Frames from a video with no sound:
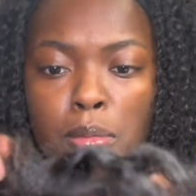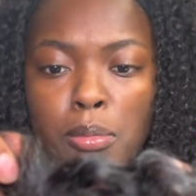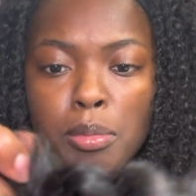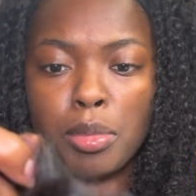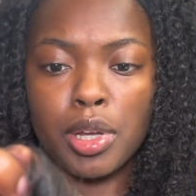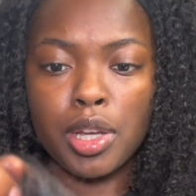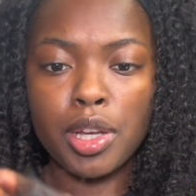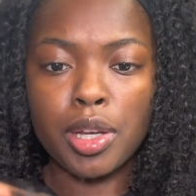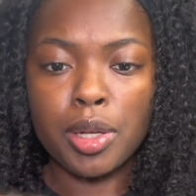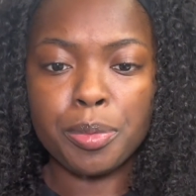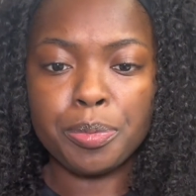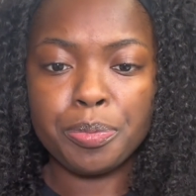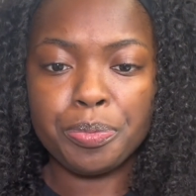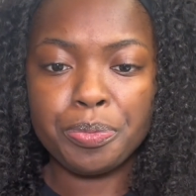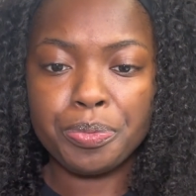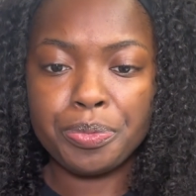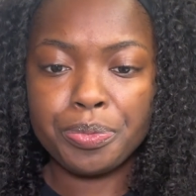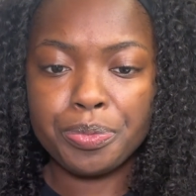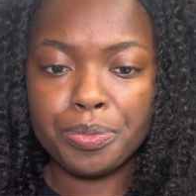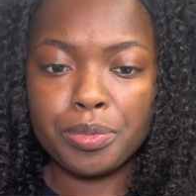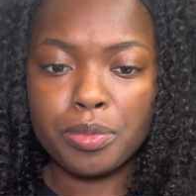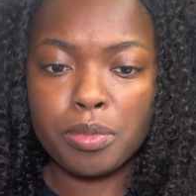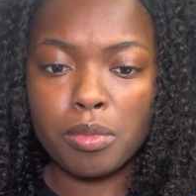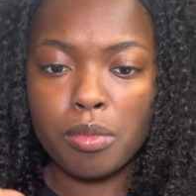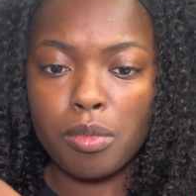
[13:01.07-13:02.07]
But
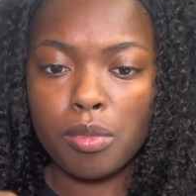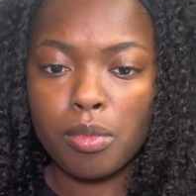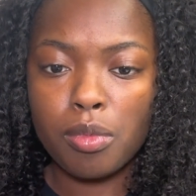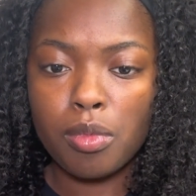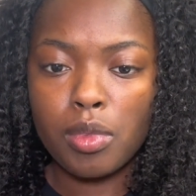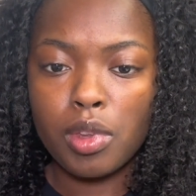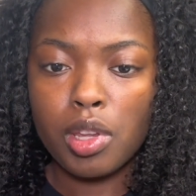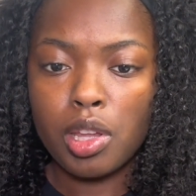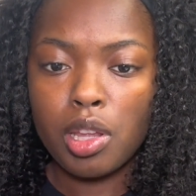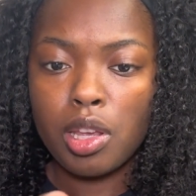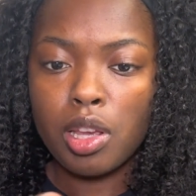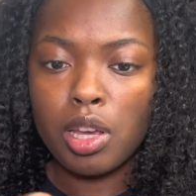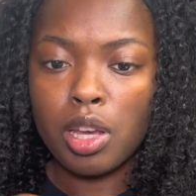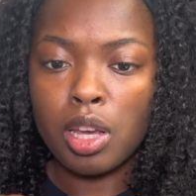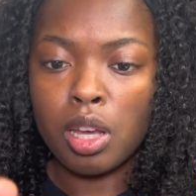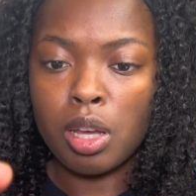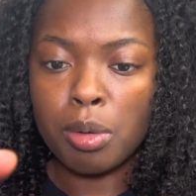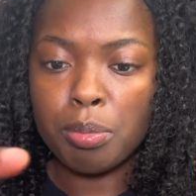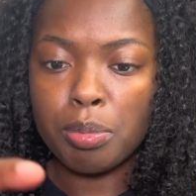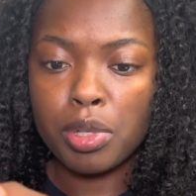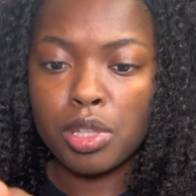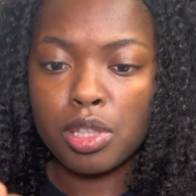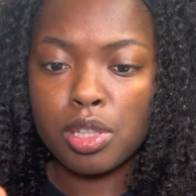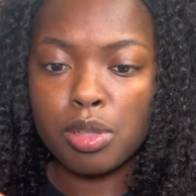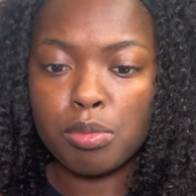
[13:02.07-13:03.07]
I
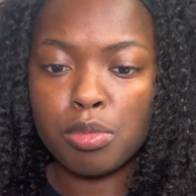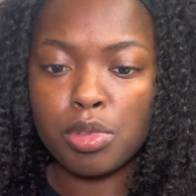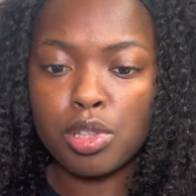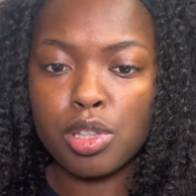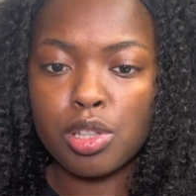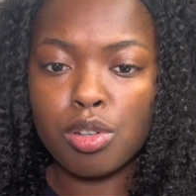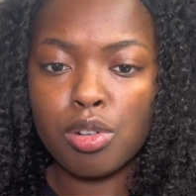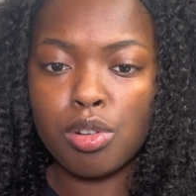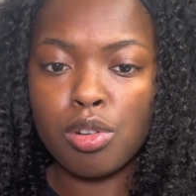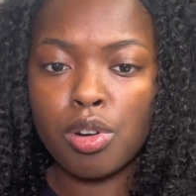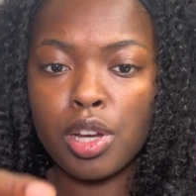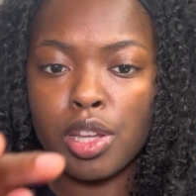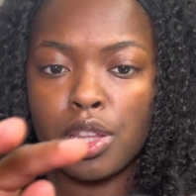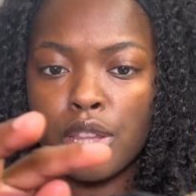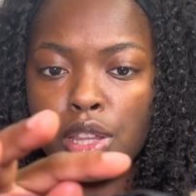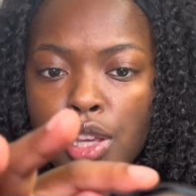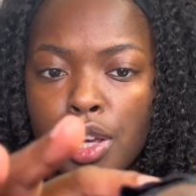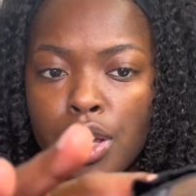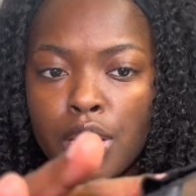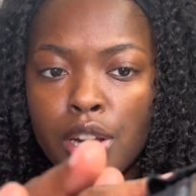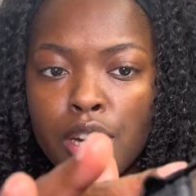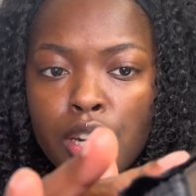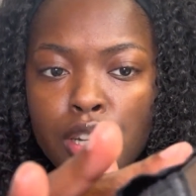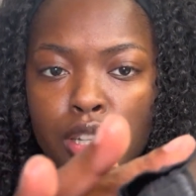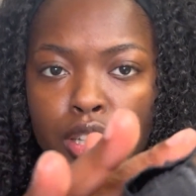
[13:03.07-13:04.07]
put some silk right
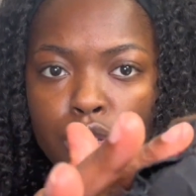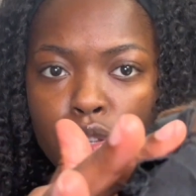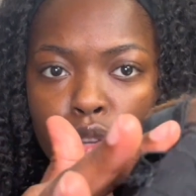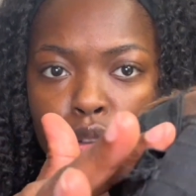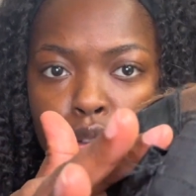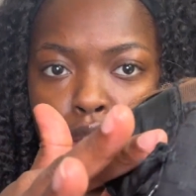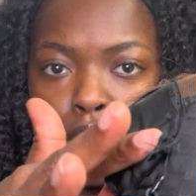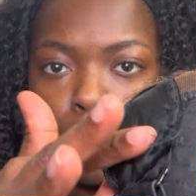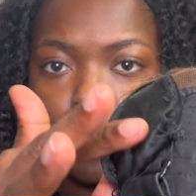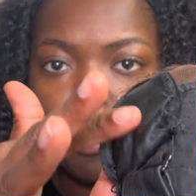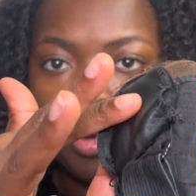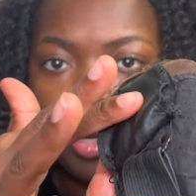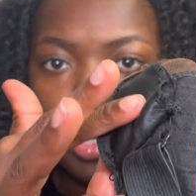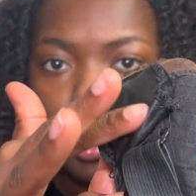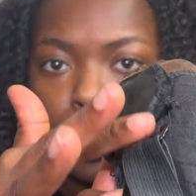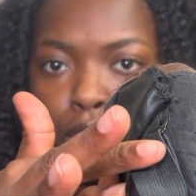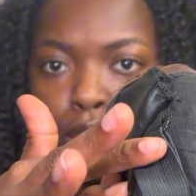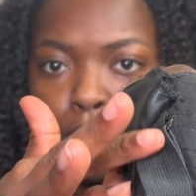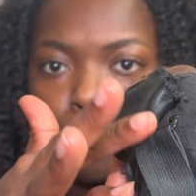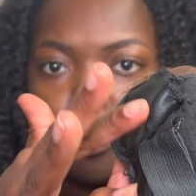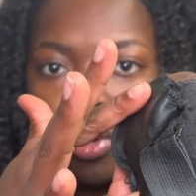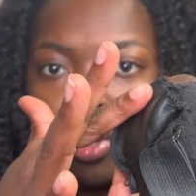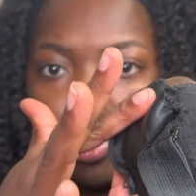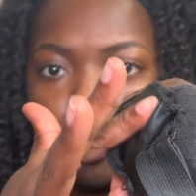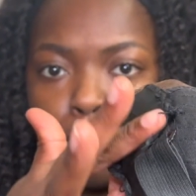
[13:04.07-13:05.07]
there so that when I
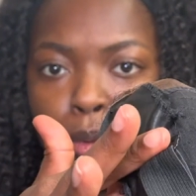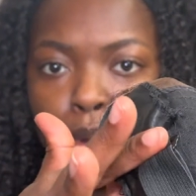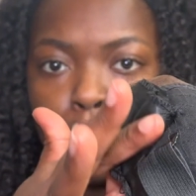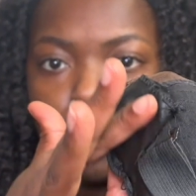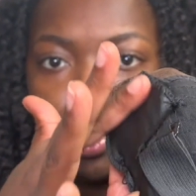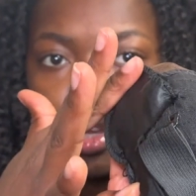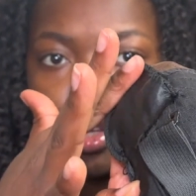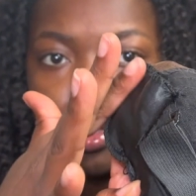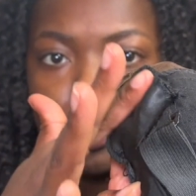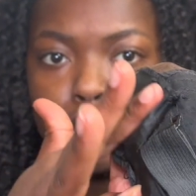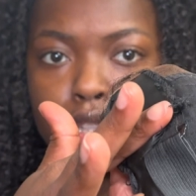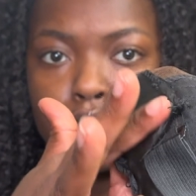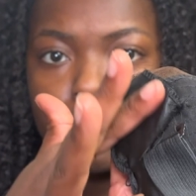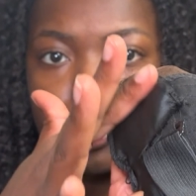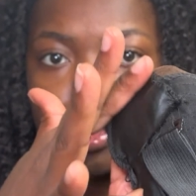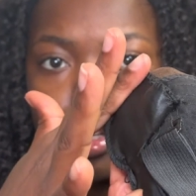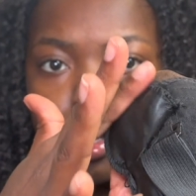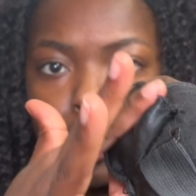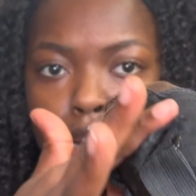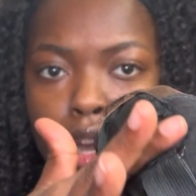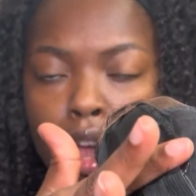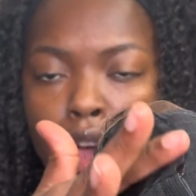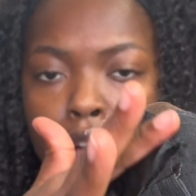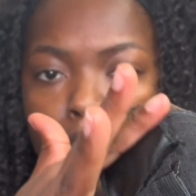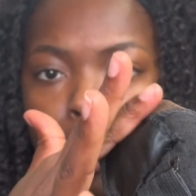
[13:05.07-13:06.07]
do wear the wig, it's
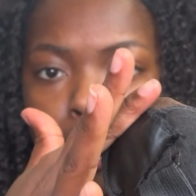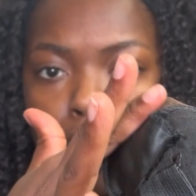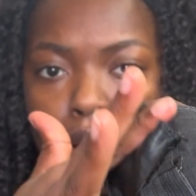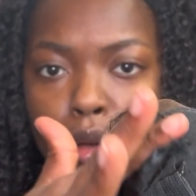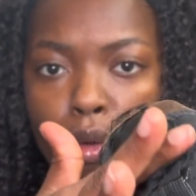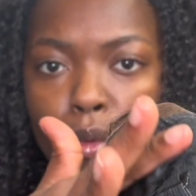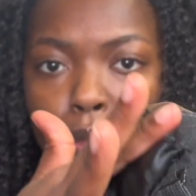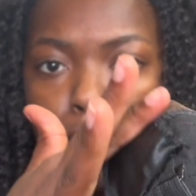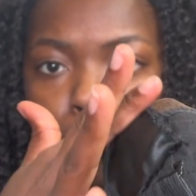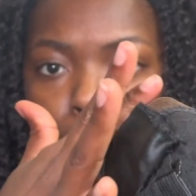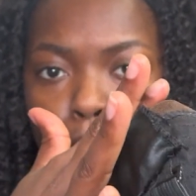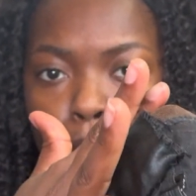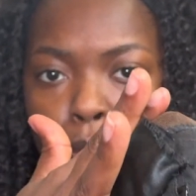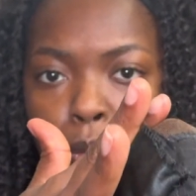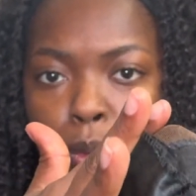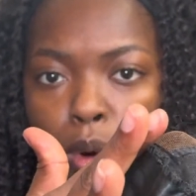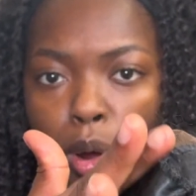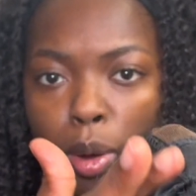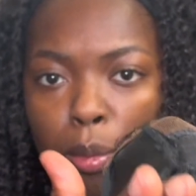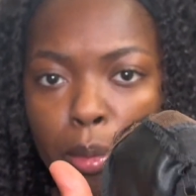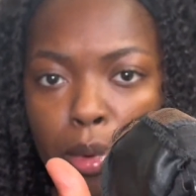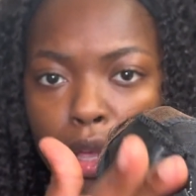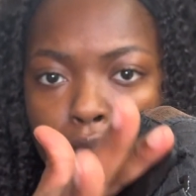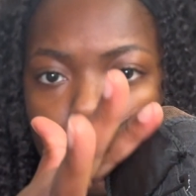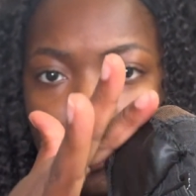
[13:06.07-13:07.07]
not
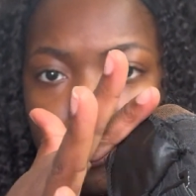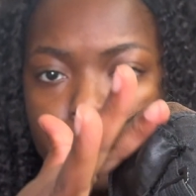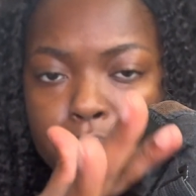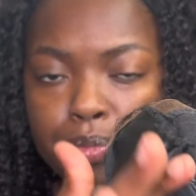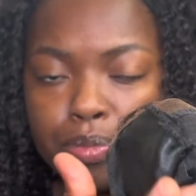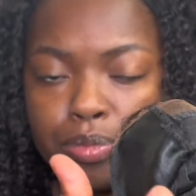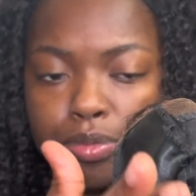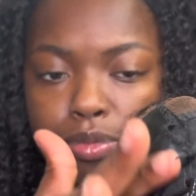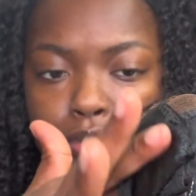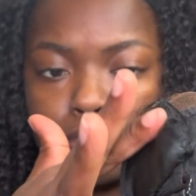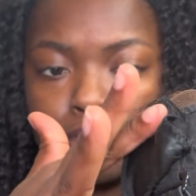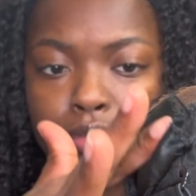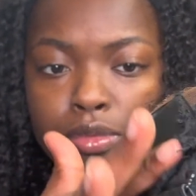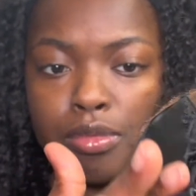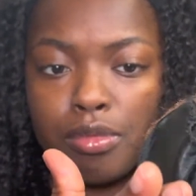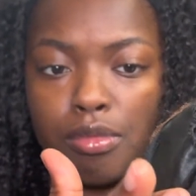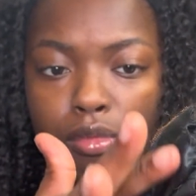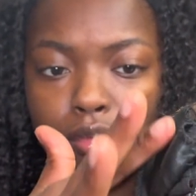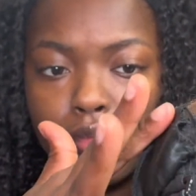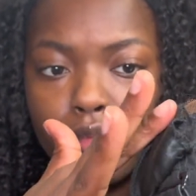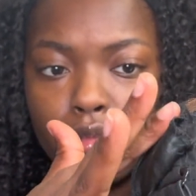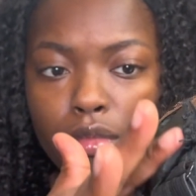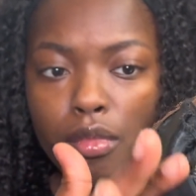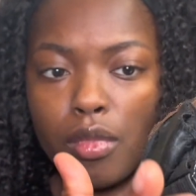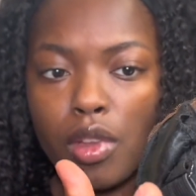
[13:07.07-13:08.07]
rubbing
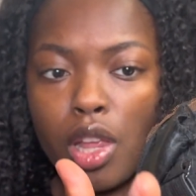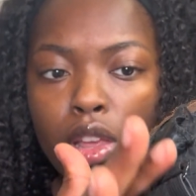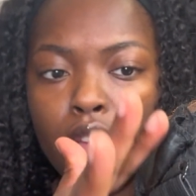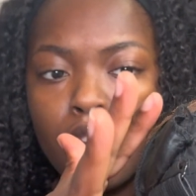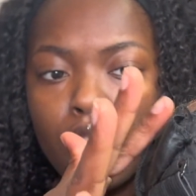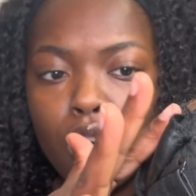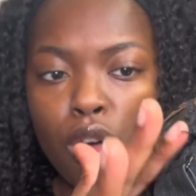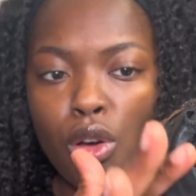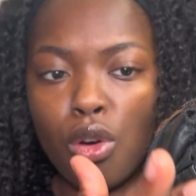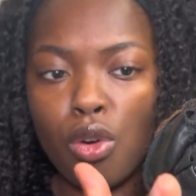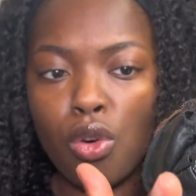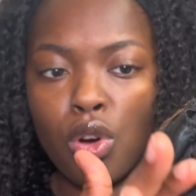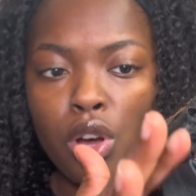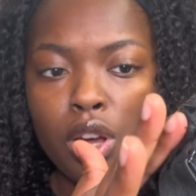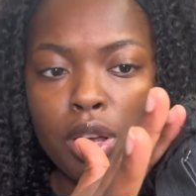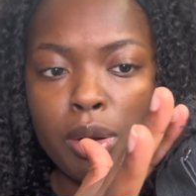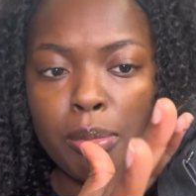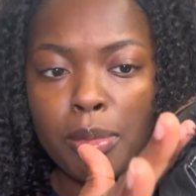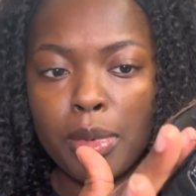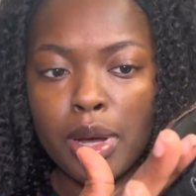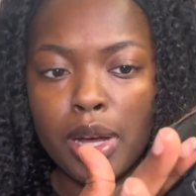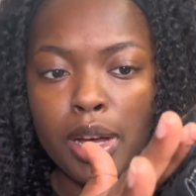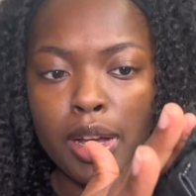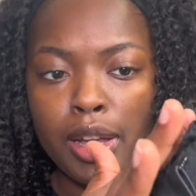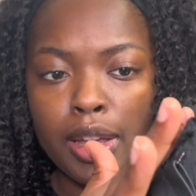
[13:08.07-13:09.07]

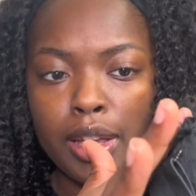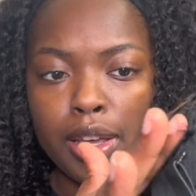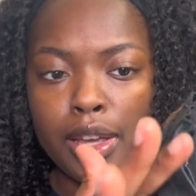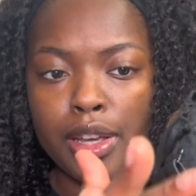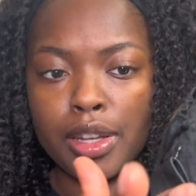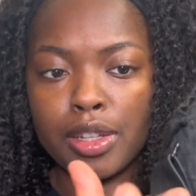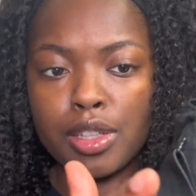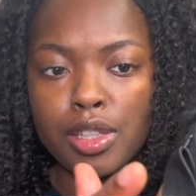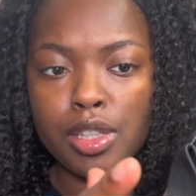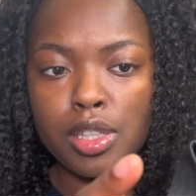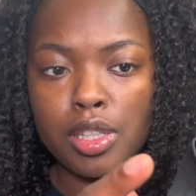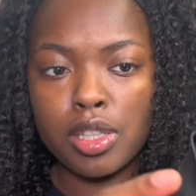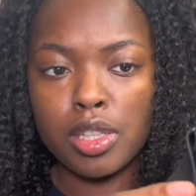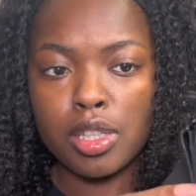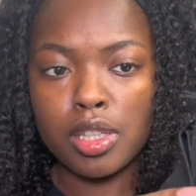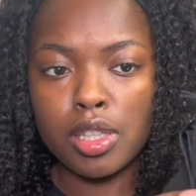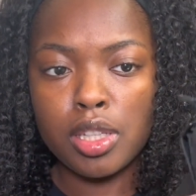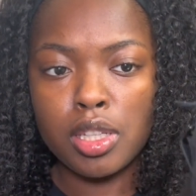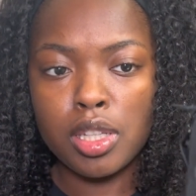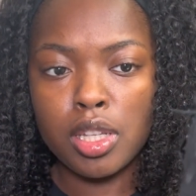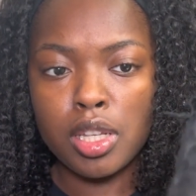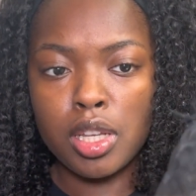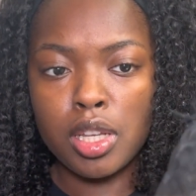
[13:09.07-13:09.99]
on my edges.